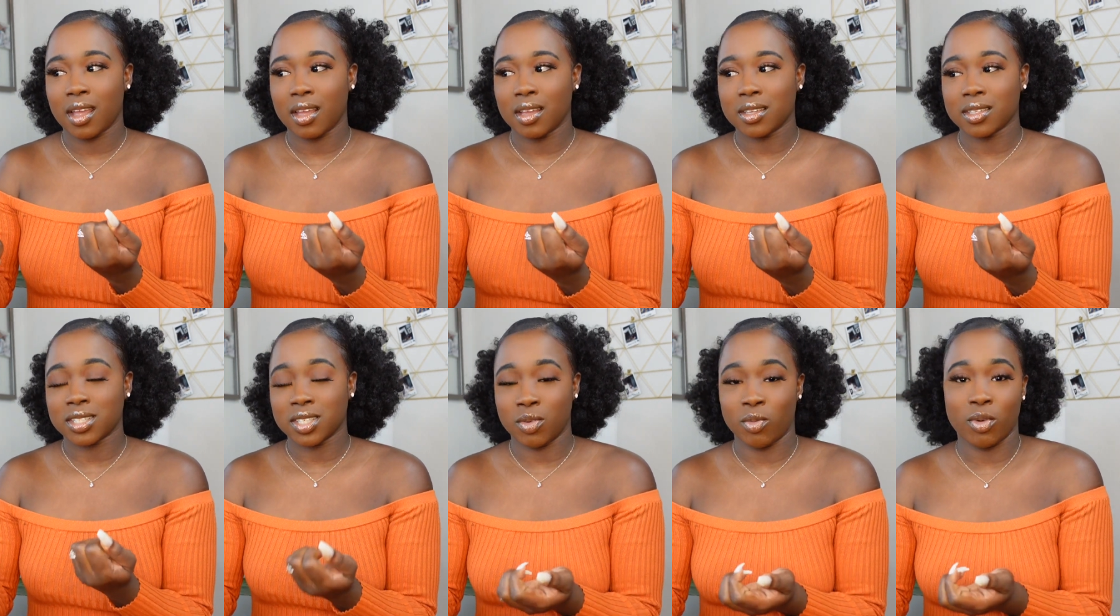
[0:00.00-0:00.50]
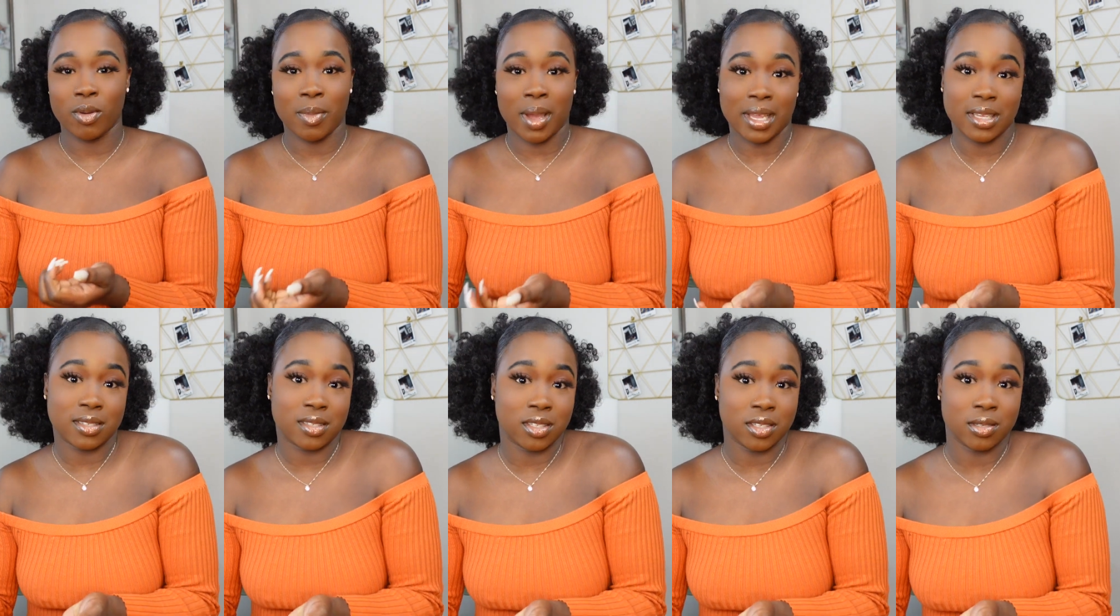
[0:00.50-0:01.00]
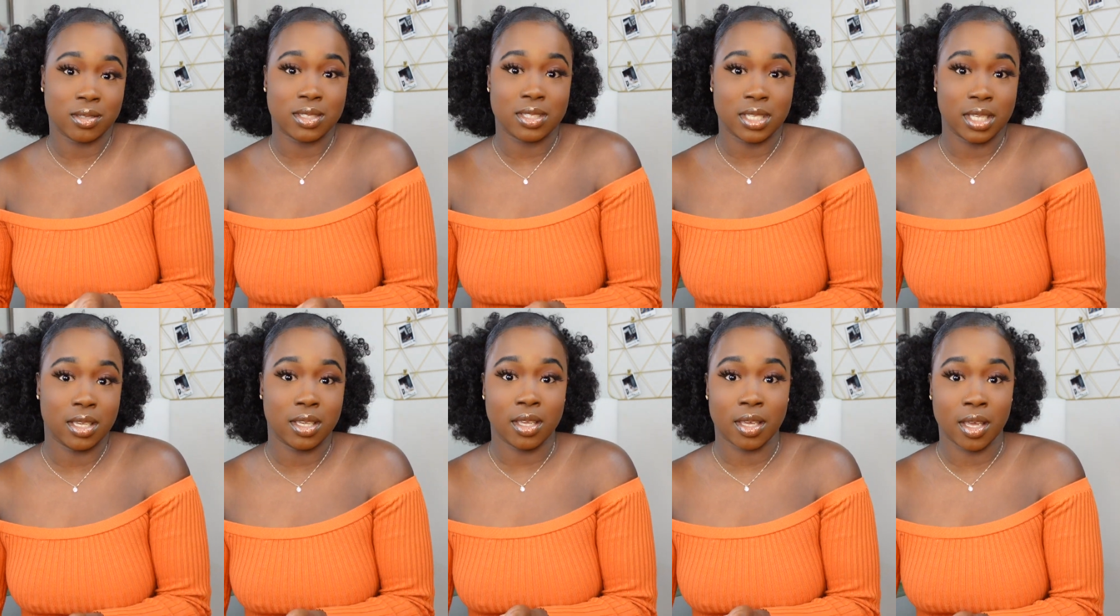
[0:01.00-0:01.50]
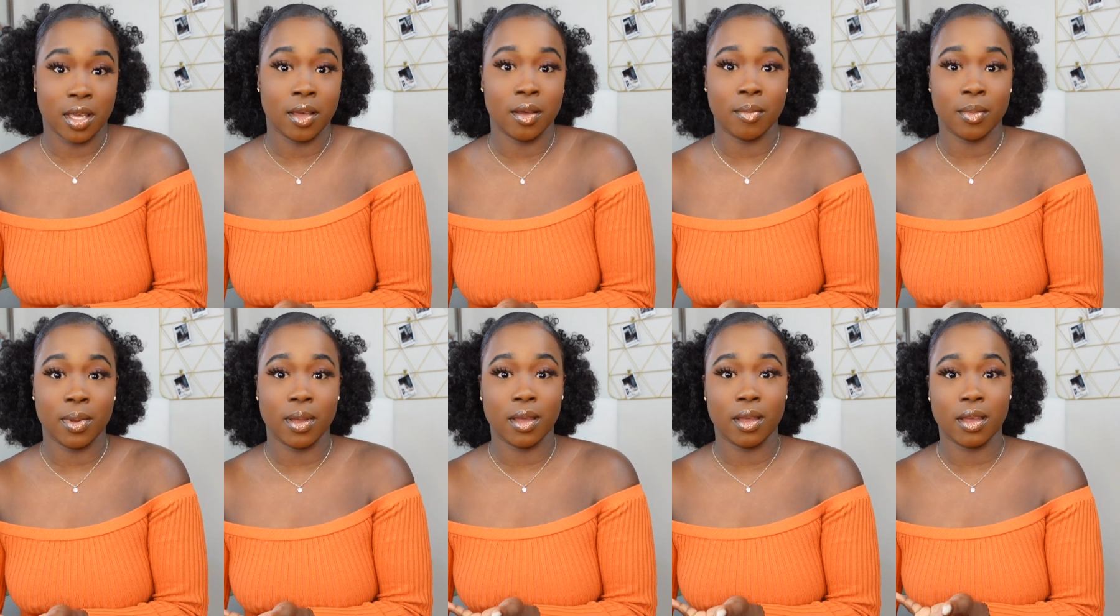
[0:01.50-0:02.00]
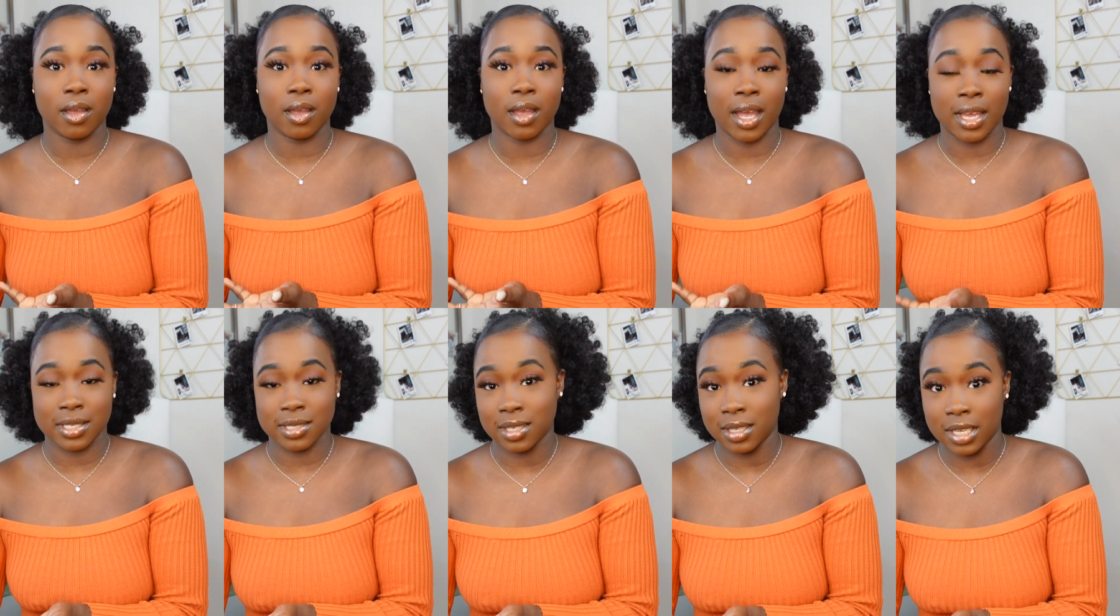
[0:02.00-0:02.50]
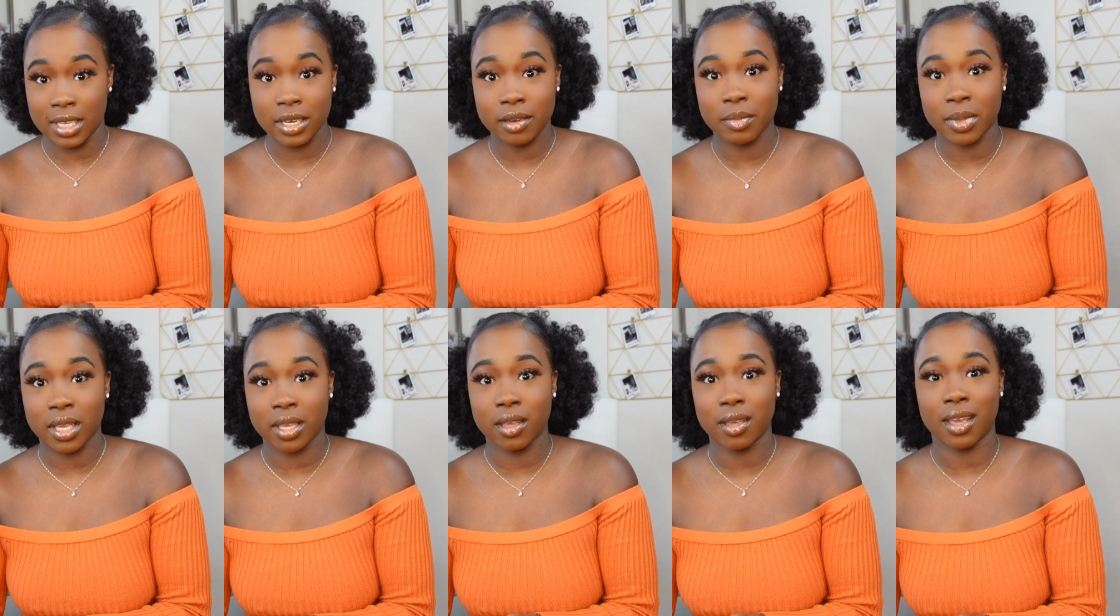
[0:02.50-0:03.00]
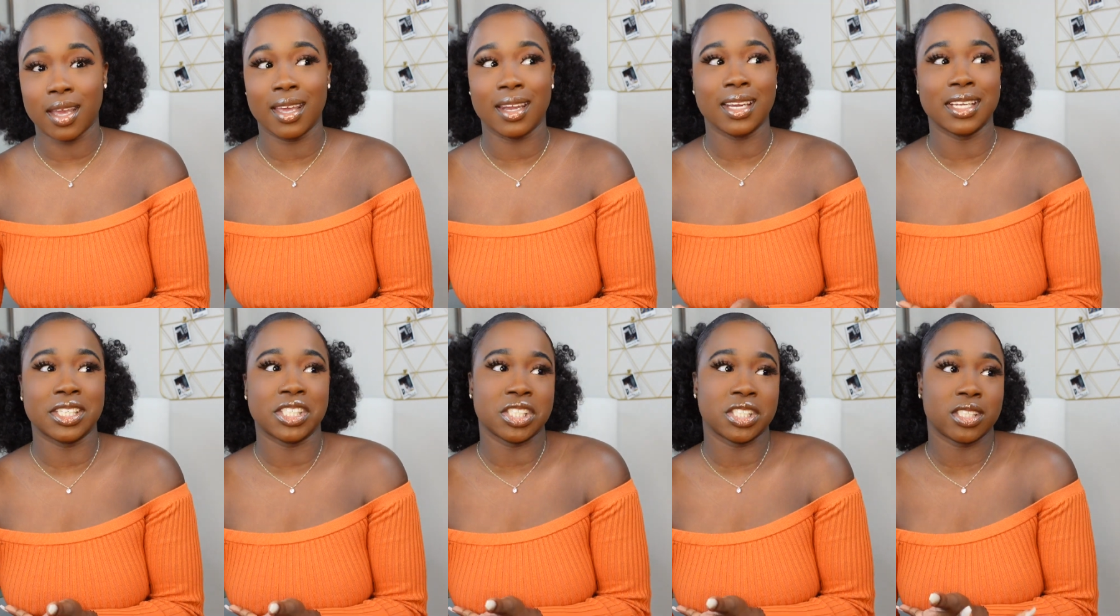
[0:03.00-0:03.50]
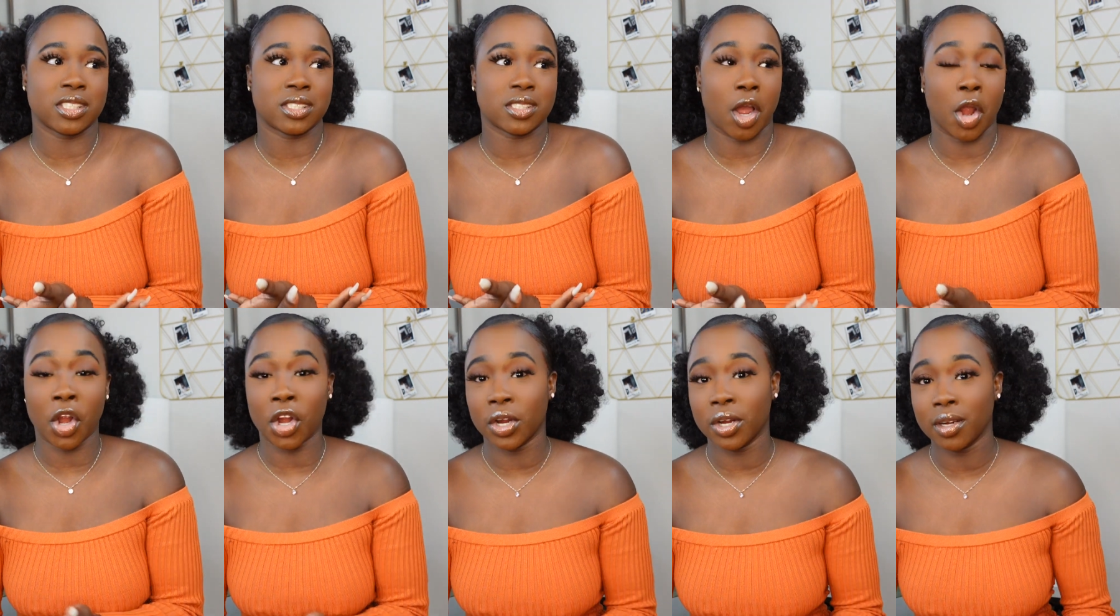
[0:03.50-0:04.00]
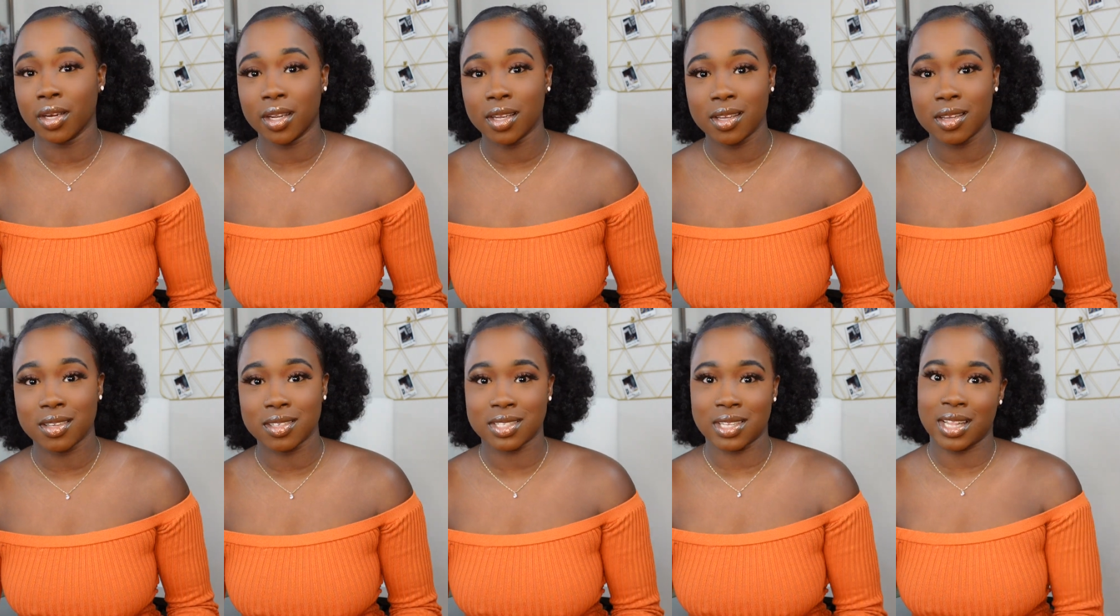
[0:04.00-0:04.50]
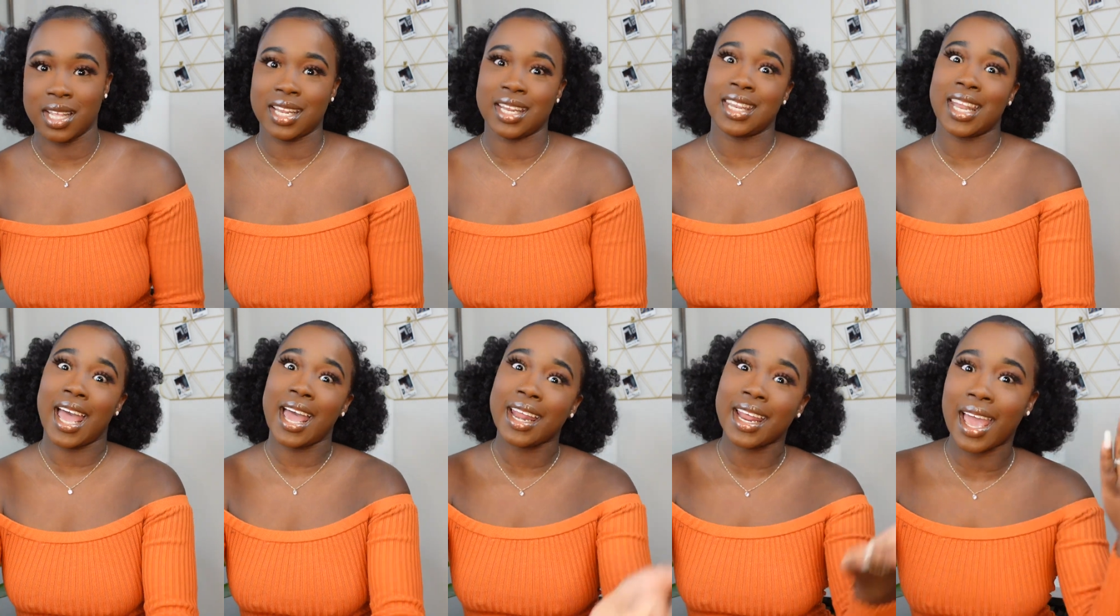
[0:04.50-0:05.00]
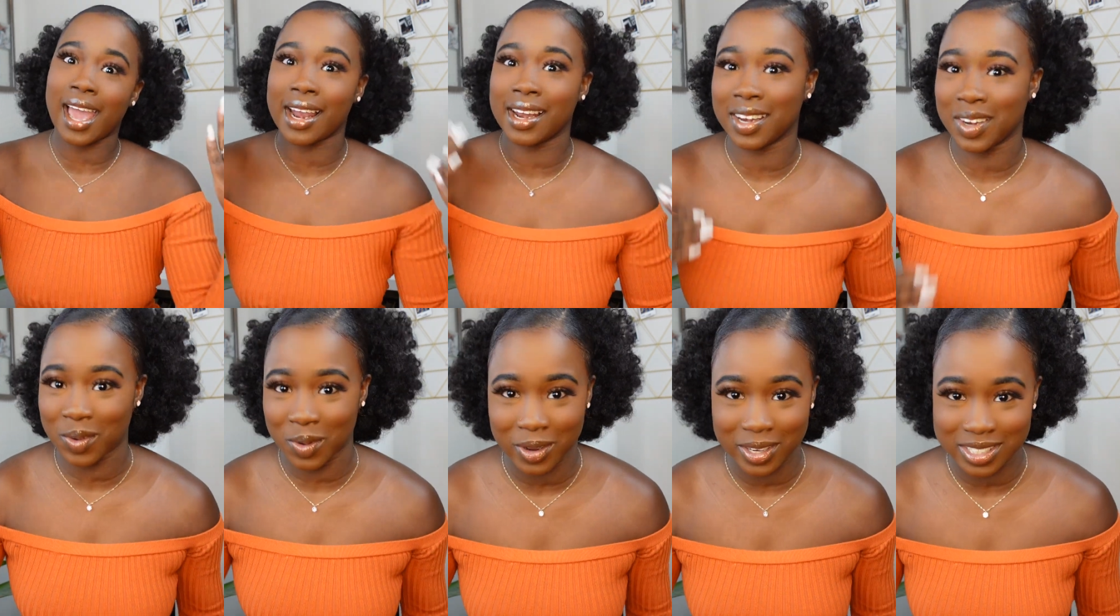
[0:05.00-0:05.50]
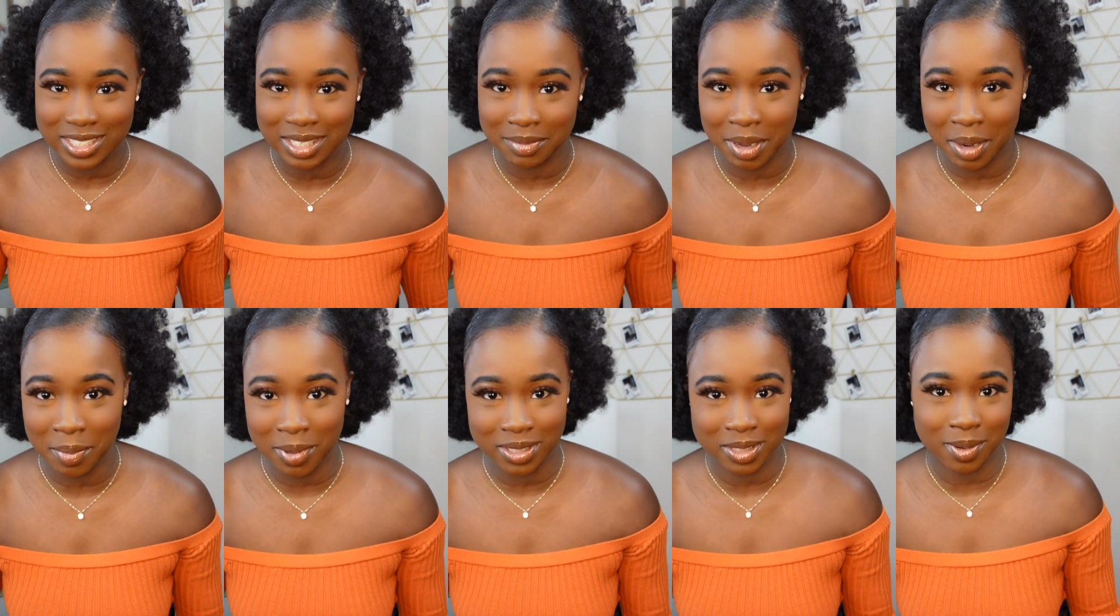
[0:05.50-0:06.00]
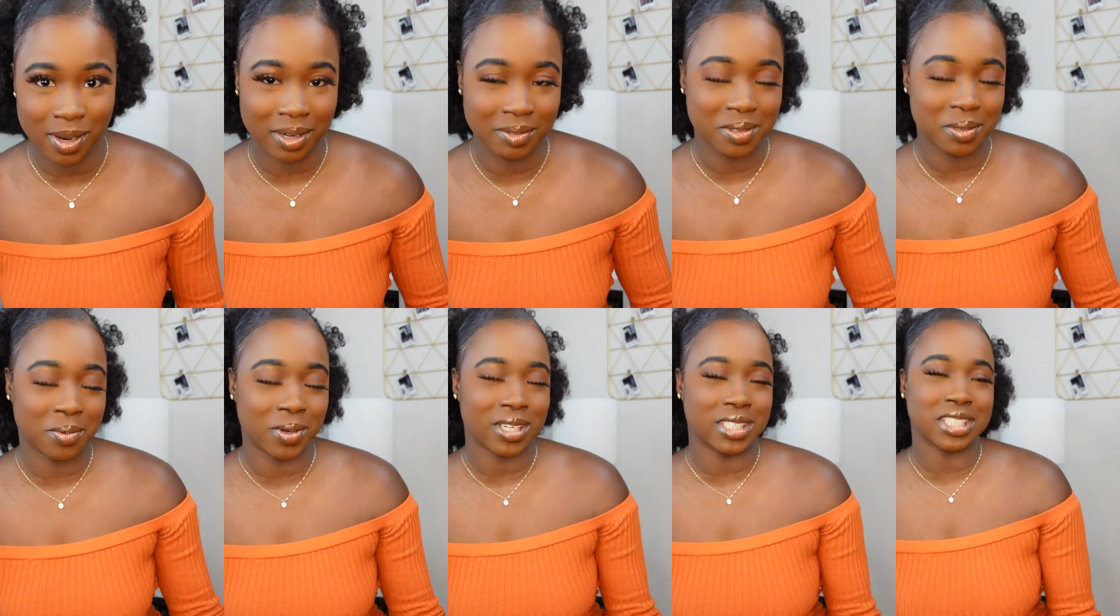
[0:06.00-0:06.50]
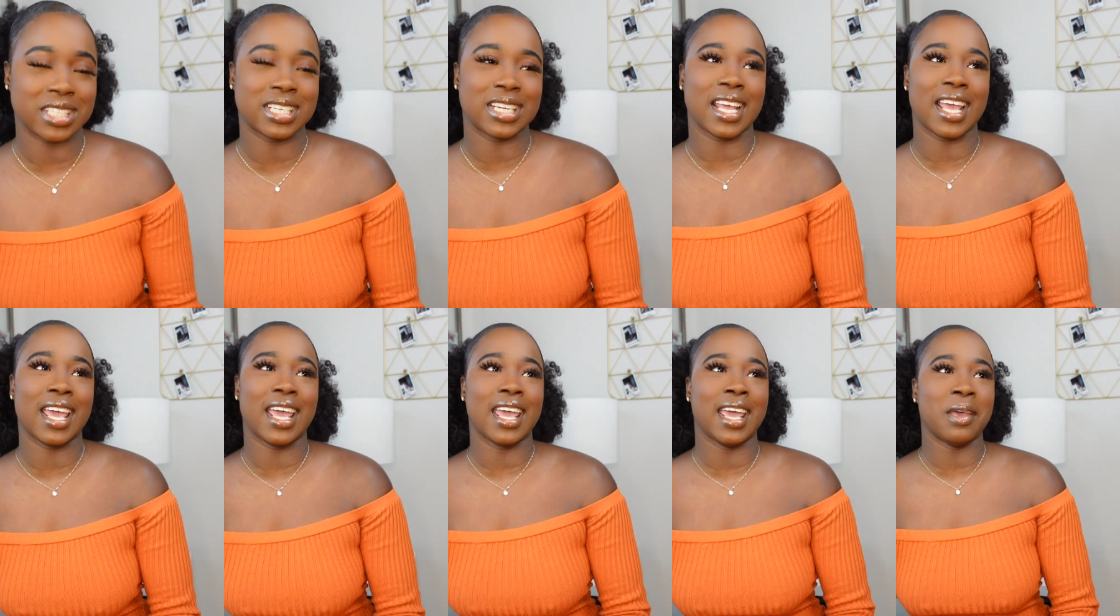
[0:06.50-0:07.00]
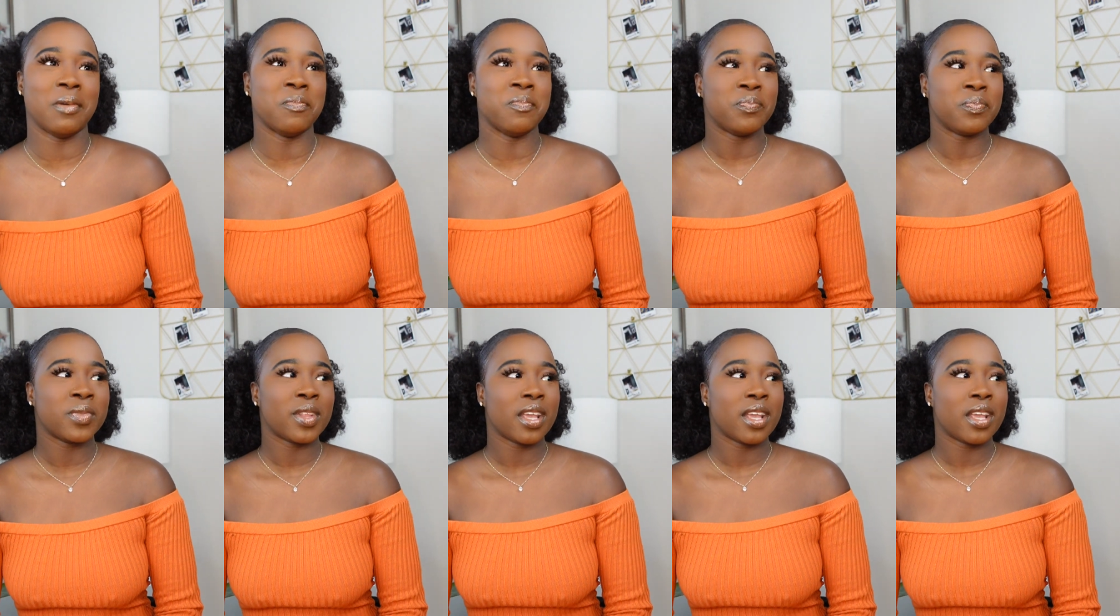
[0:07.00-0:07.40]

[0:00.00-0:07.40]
someone might still see him as an enemy, and it just hurt. So then that added on to my postpartum depression, and